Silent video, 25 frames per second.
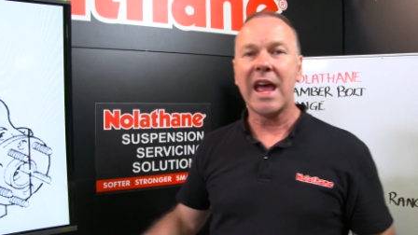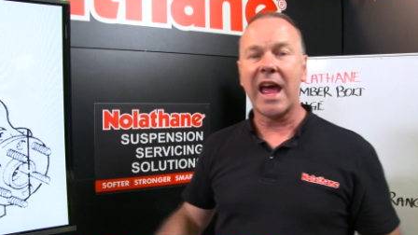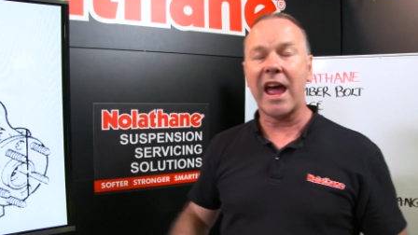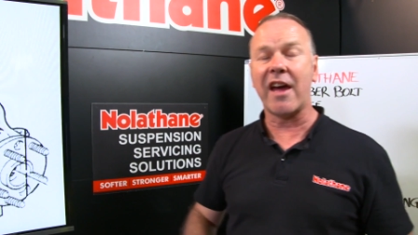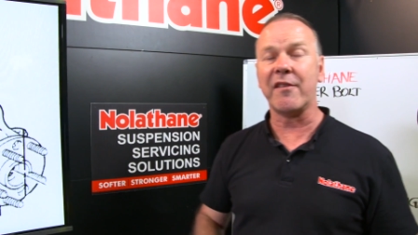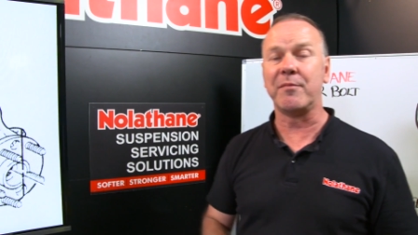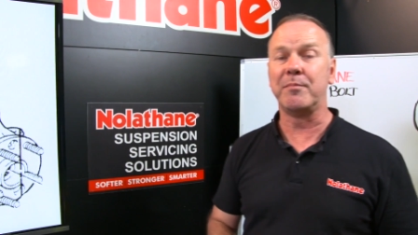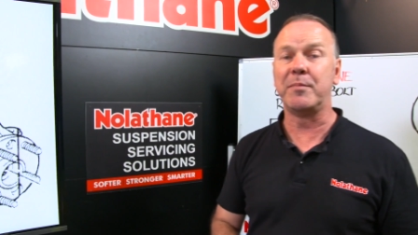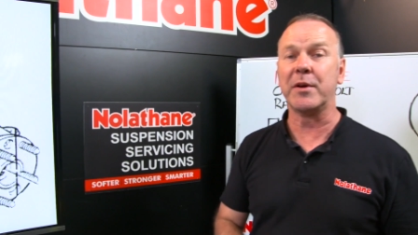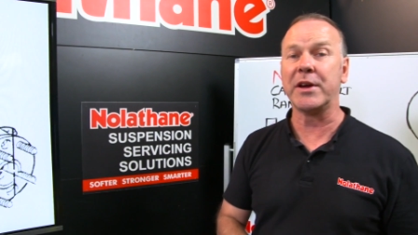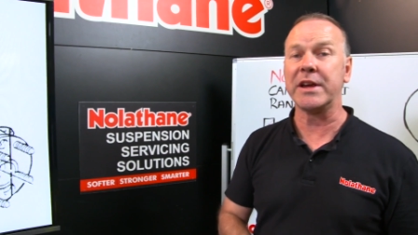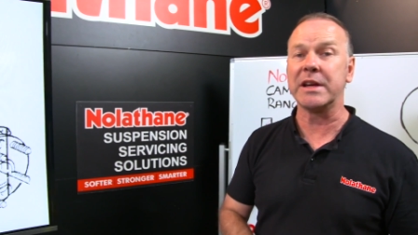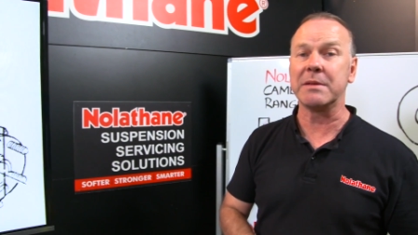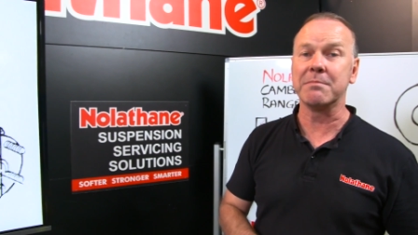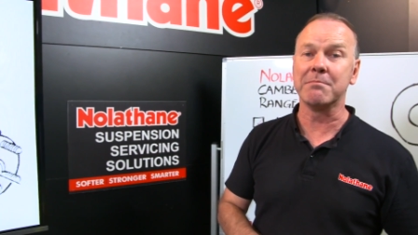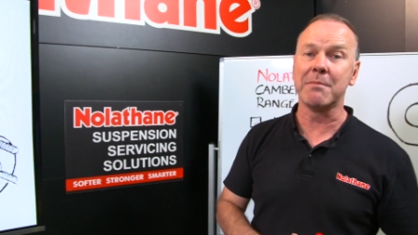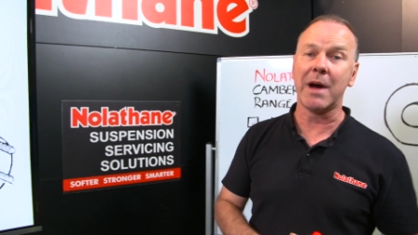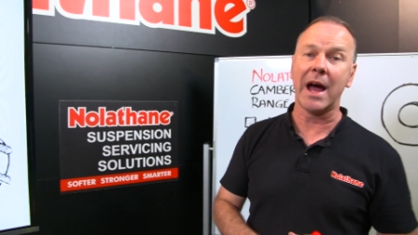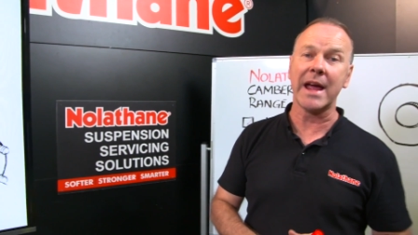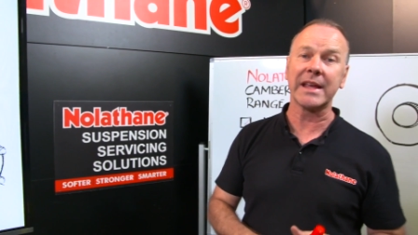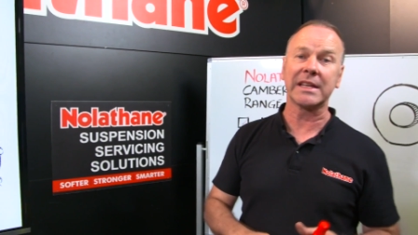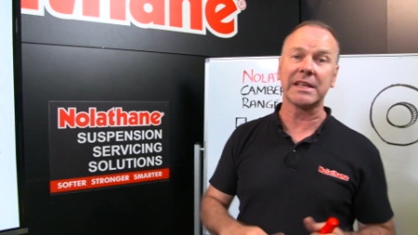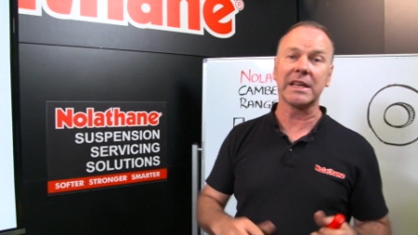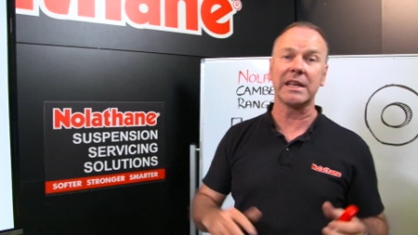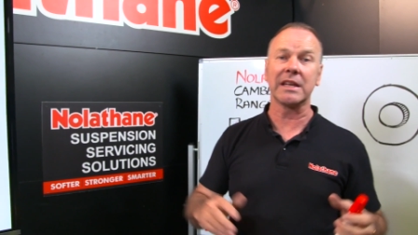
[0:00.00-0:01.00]
have been
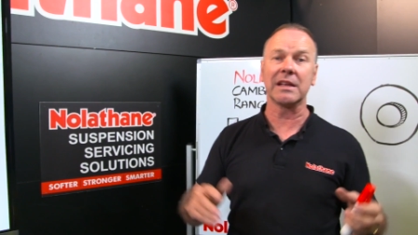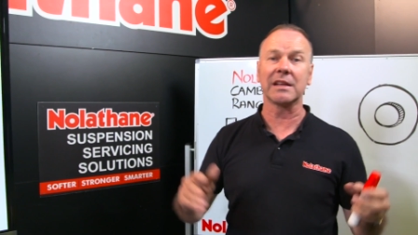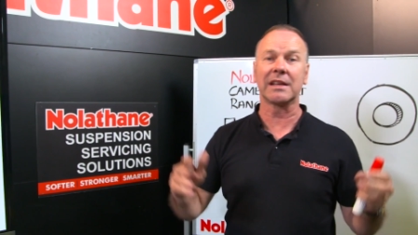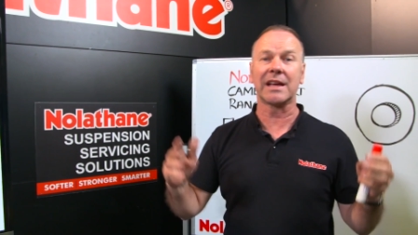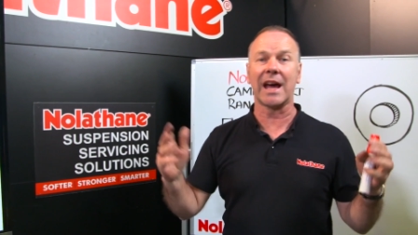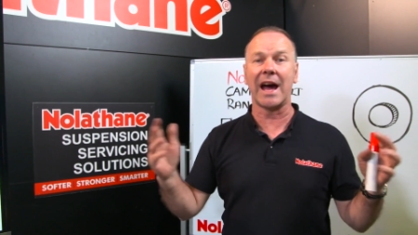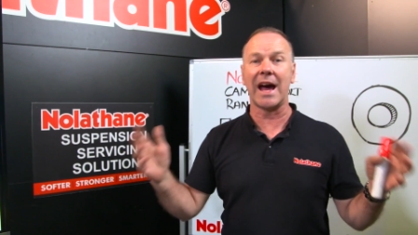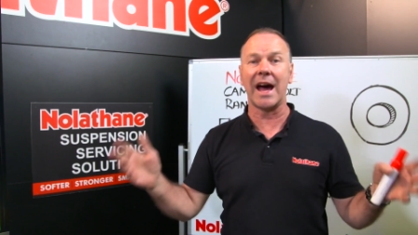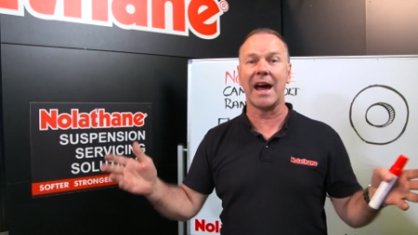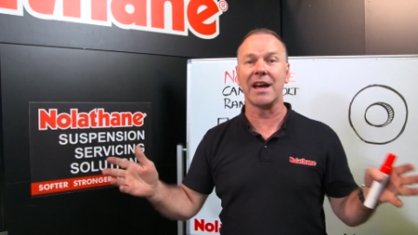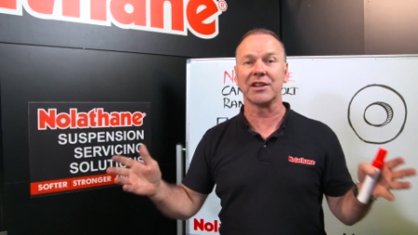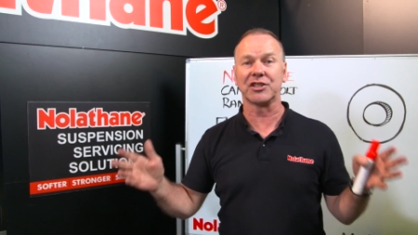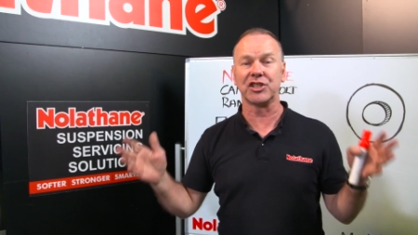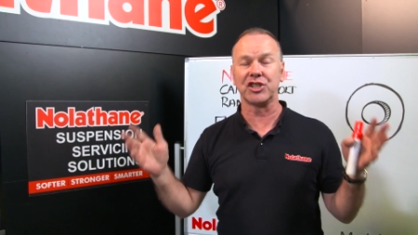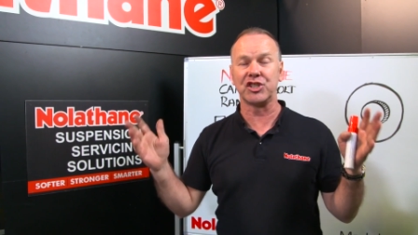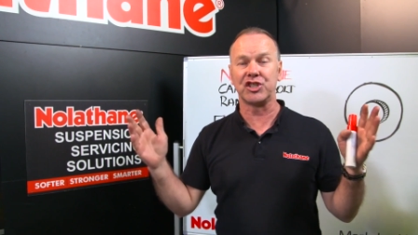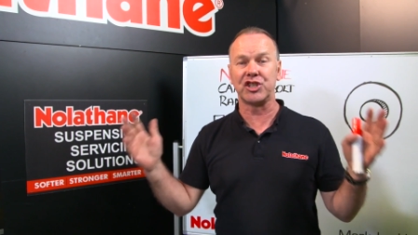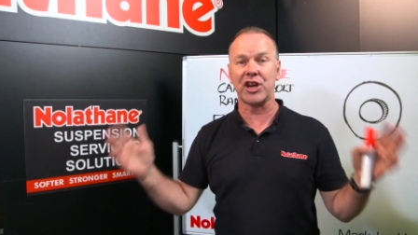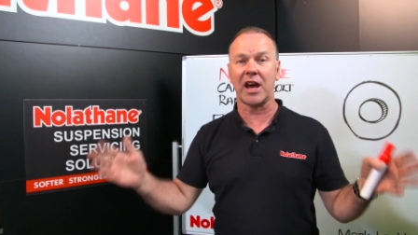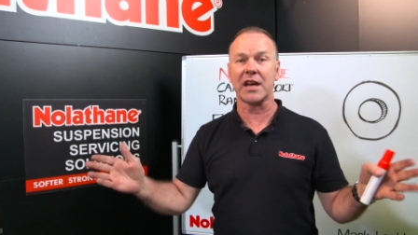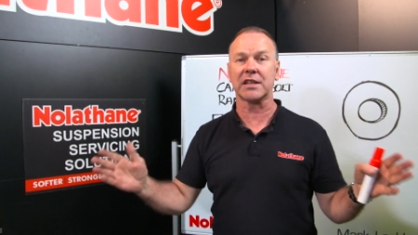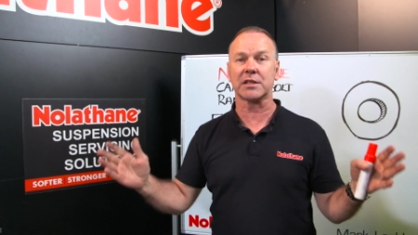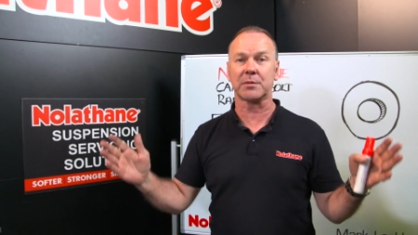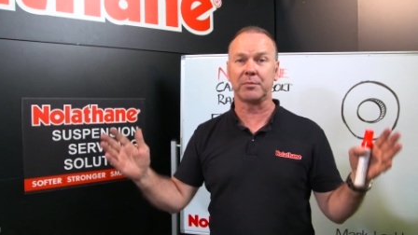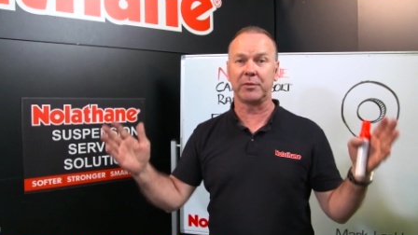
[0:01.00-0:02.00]
making cars
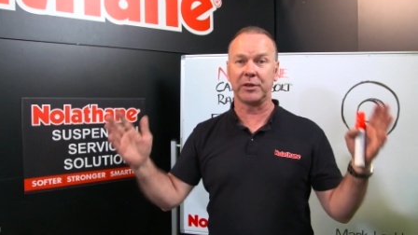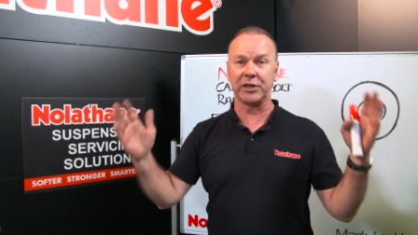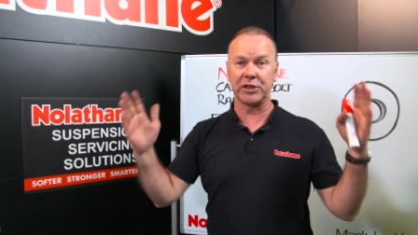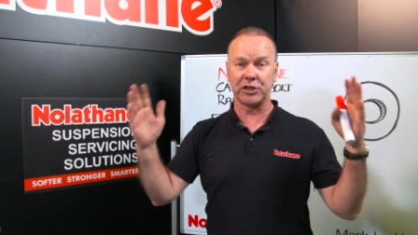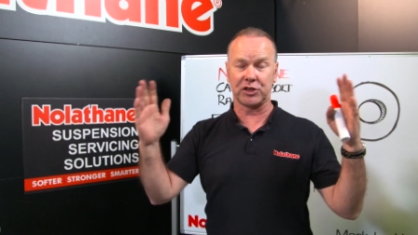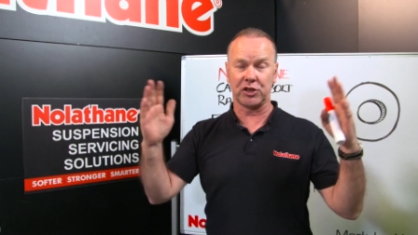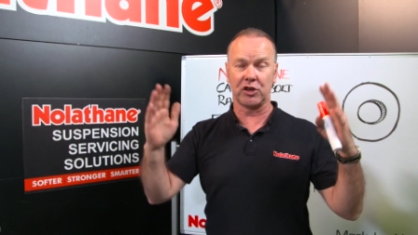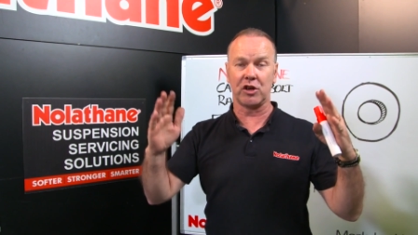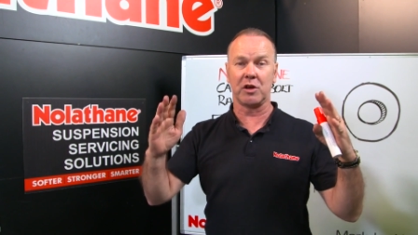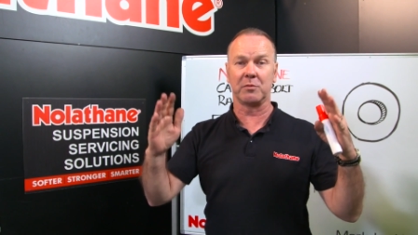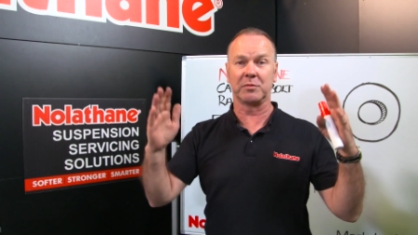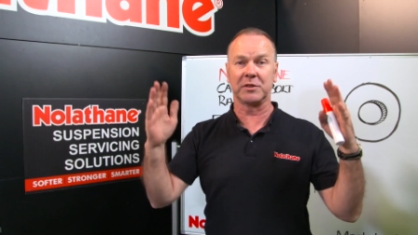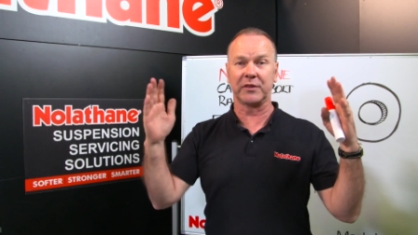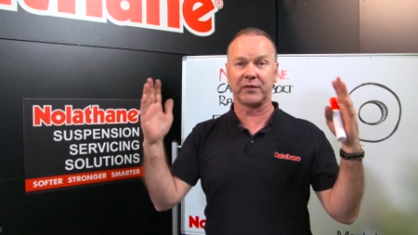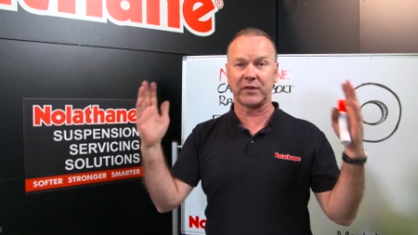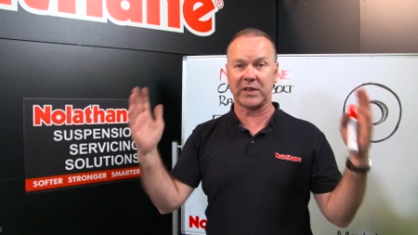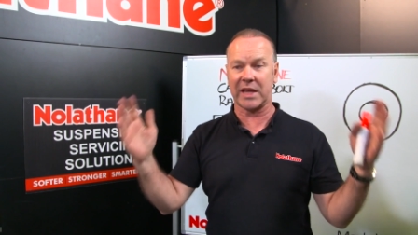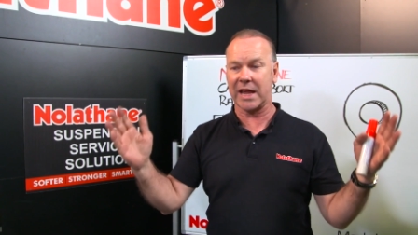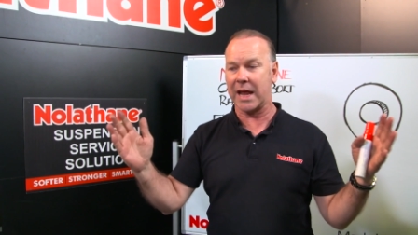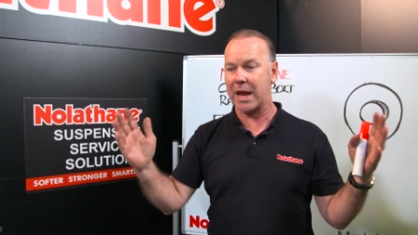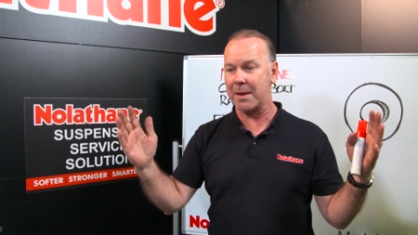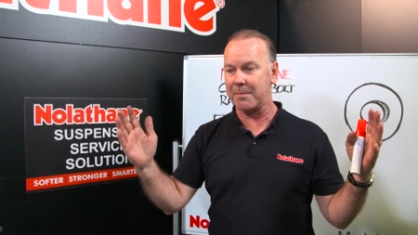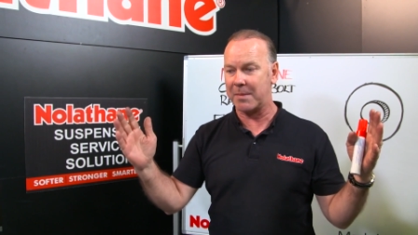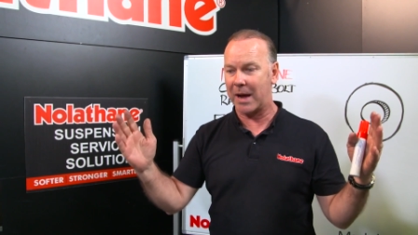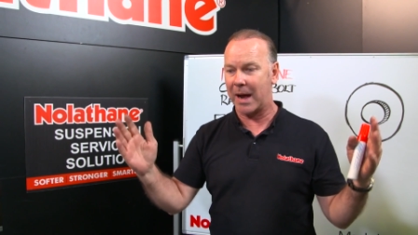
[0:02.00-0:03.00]
adjustable in terms of
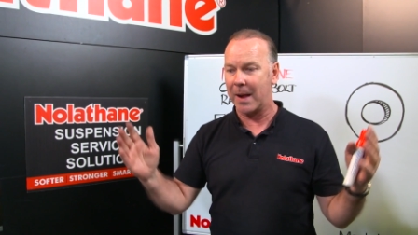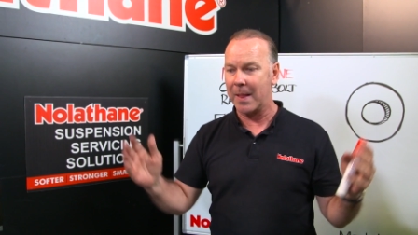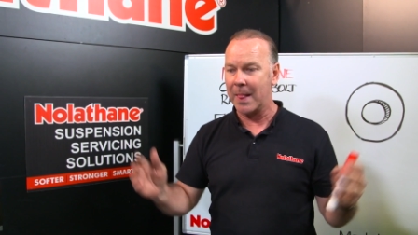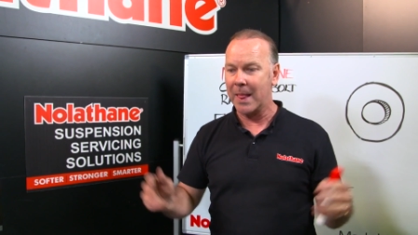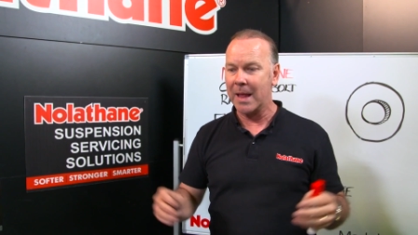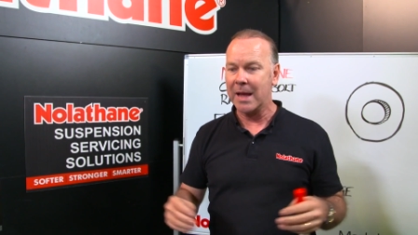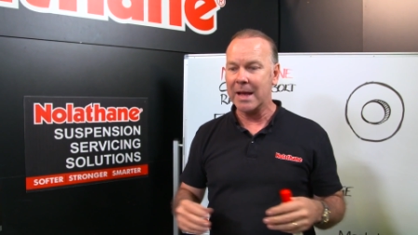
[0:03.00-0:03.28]
camber.